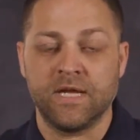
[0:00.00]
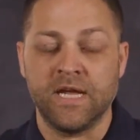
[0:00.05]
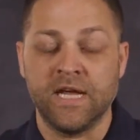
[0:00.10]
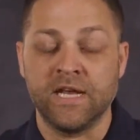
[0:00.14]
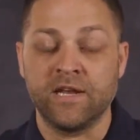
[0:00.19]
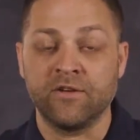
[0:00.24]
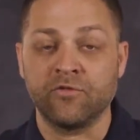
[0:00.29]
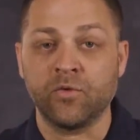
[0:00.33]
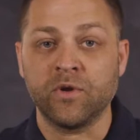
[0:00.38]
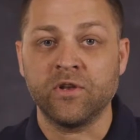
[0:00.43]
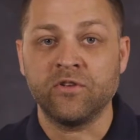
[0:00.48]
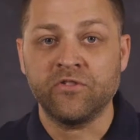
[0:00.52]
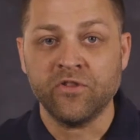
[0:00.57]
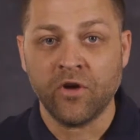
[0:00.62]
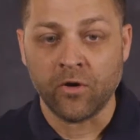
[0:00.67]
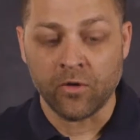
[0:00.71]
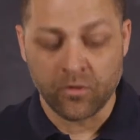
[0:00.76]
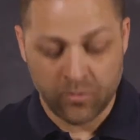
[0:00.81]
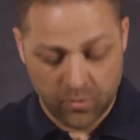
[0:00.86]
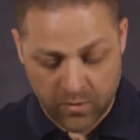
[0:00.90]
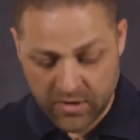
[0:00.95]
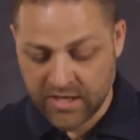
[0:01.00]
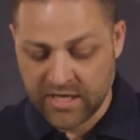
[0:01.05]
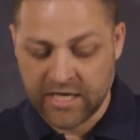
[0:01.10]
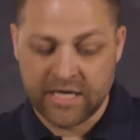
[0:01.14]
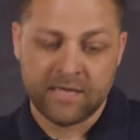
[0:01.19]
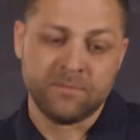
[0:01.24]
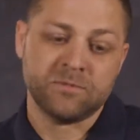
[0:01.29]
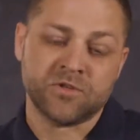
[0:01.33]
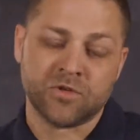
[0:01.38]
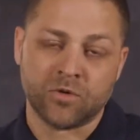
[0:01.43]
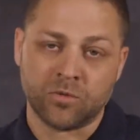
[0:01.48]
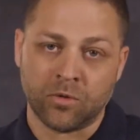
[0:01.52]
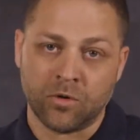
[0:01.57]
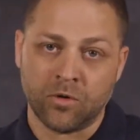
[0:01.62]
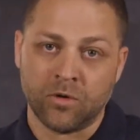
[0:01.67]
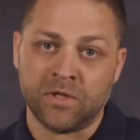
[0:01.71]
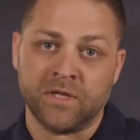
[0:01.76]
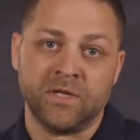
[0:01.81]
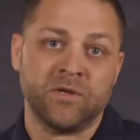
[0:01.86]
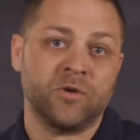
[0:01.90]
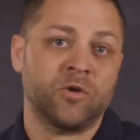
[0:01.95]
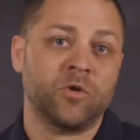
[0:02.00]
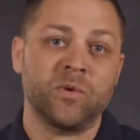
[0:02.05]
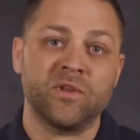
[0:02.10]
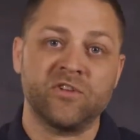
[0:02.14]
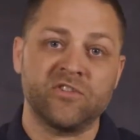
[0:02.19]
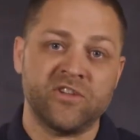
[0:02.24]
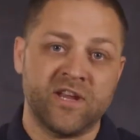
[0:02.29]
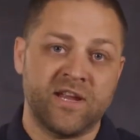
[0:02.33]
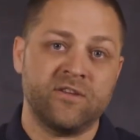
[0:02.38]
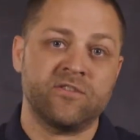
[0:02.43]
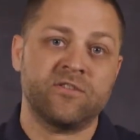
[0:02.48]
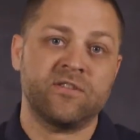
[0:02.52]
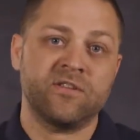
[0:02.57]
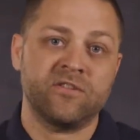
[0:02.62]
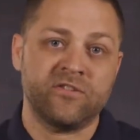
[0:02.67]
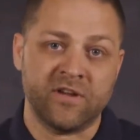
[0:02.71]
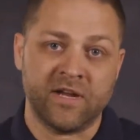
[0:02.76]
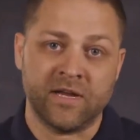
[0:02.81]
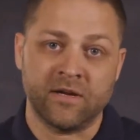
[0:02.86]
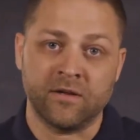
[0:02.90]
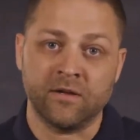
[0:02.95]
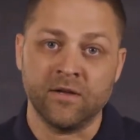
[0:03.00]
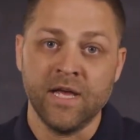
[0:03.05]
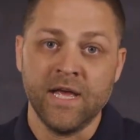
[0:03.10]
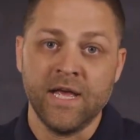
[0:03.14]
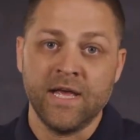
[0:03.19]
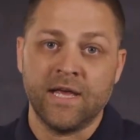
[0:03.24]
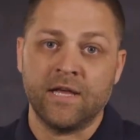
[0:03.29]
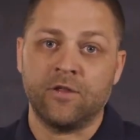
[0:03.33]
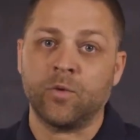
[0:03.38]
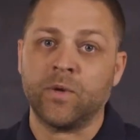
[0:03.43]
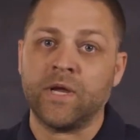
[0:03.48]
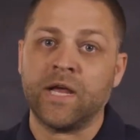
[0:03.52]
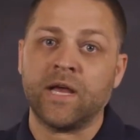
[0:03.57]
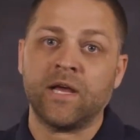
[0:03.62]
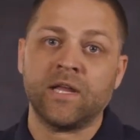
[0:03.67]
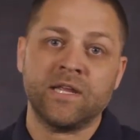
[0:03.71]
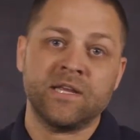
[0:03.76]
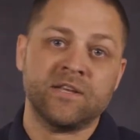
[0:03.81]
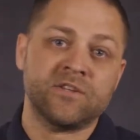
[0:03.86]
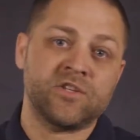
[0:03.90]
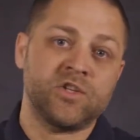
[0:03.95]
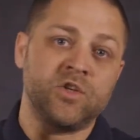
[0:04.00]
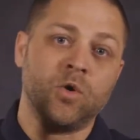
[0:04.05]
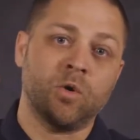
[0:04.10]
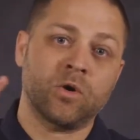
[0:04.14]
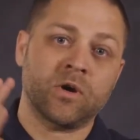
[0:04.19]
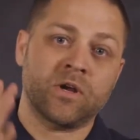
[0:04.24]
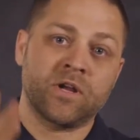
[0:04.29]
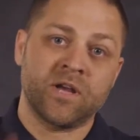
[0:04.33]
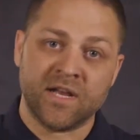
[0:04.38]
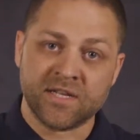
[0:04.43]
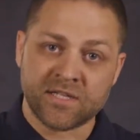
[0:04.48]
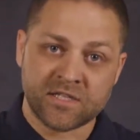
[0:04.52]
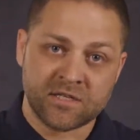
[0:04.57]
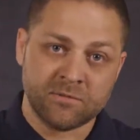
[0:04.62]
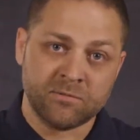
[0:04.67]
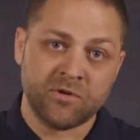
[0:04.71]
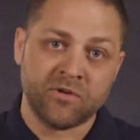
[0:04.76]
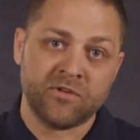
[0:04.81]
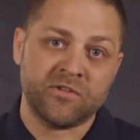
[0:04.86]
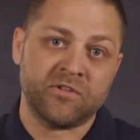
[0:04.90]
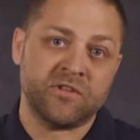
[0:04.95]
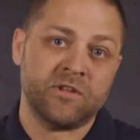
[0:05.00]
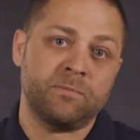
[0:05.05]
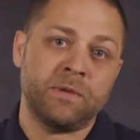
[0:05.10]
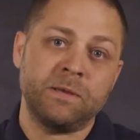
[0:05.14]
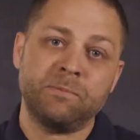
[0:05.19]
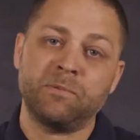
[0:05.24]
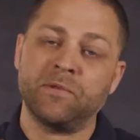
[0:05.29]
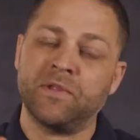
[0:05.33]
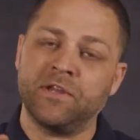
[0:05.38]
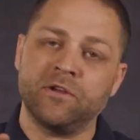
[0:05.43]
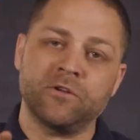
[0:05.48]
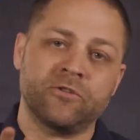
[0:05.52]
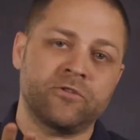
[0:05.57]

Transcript: And if we don't, we keep scrolling or we change the channel. And the reality is your customers and the people that you're